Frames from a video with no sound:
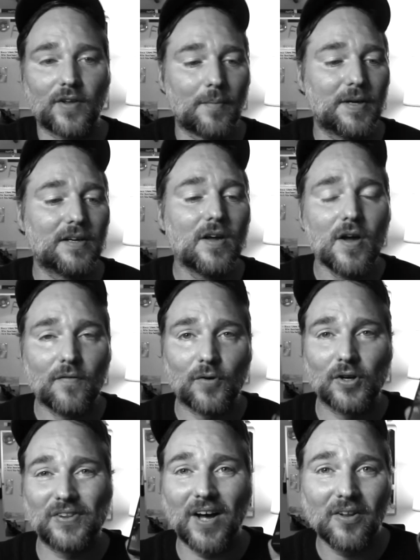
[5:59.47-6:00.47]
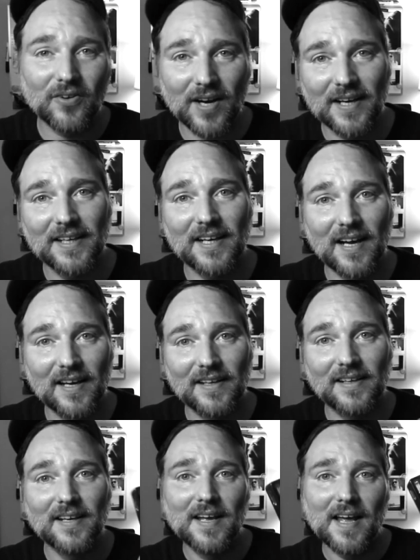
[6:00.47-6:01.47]
I mean, for
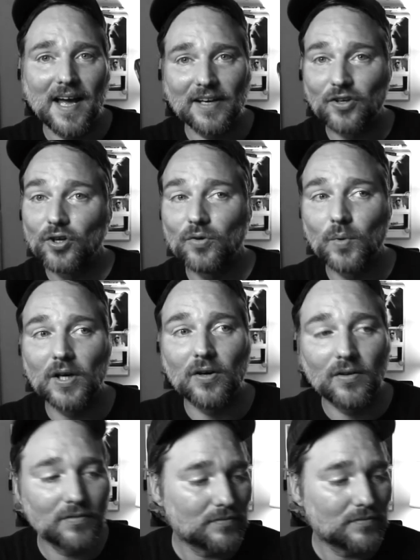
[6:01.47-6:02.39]
$1.99 at Goodwill,